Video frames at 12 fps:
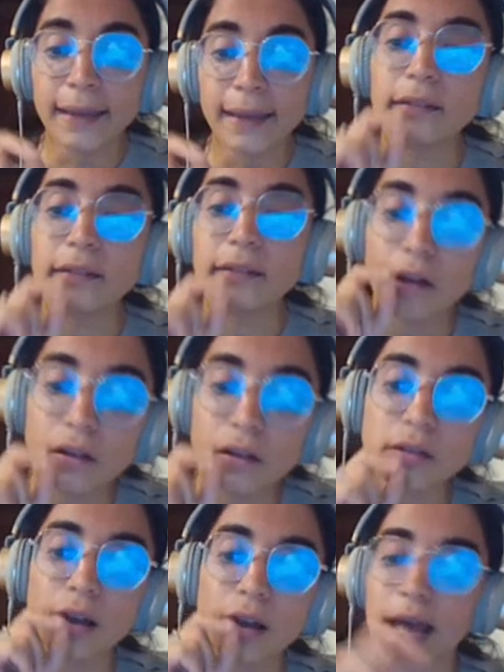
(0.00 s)
I could
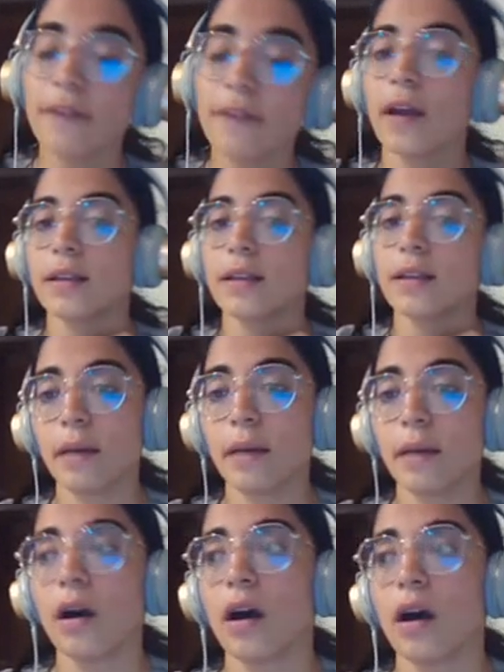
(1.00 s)
also have
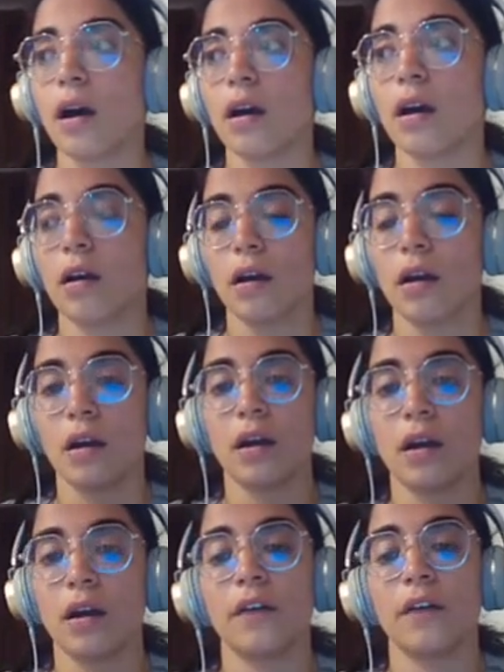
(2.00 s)
some
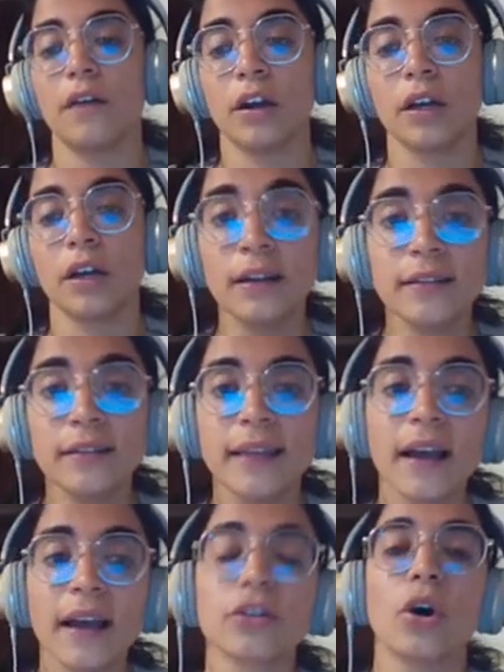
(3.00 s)

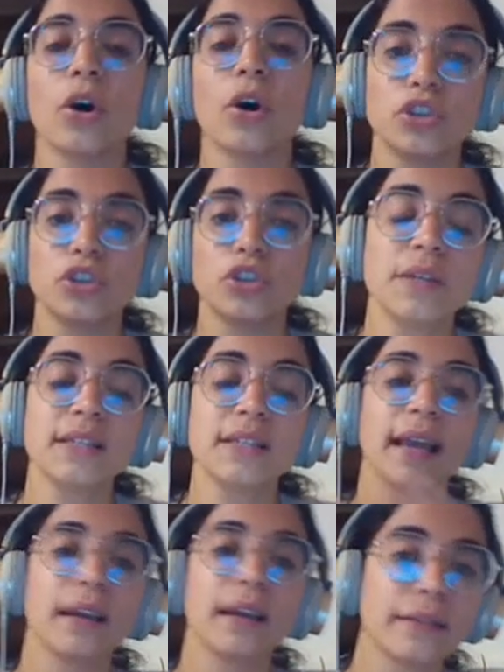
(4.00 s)
contact, which
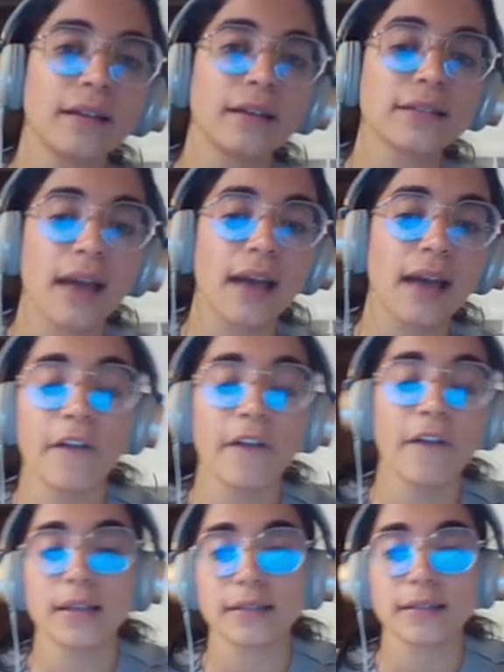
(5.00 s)
means I could also
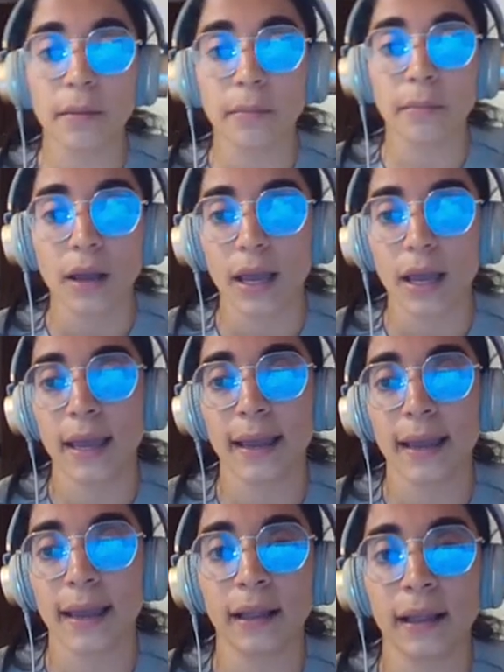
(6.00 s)
have some
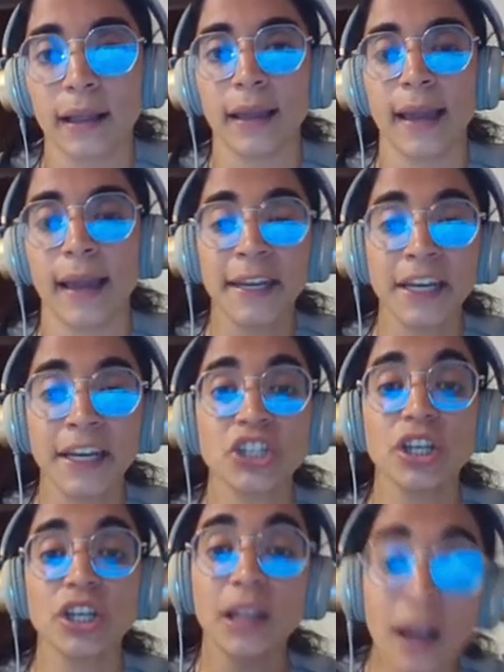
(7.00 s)

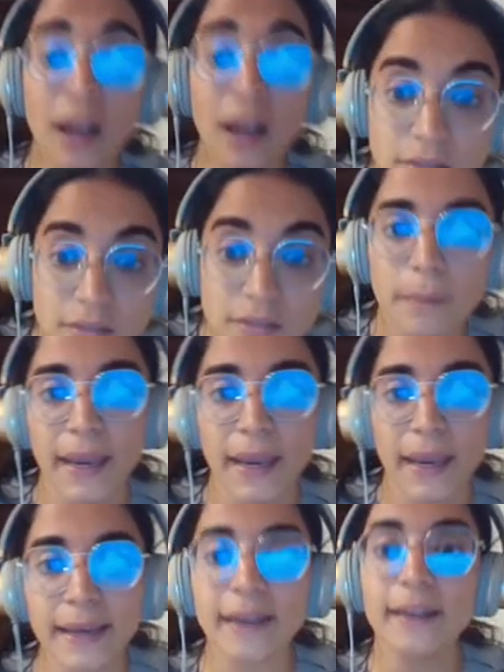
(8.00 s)
energy lost,
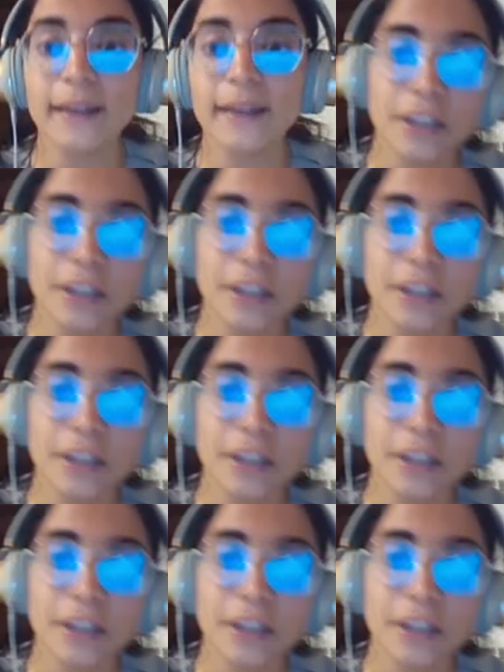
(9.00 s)
mechanical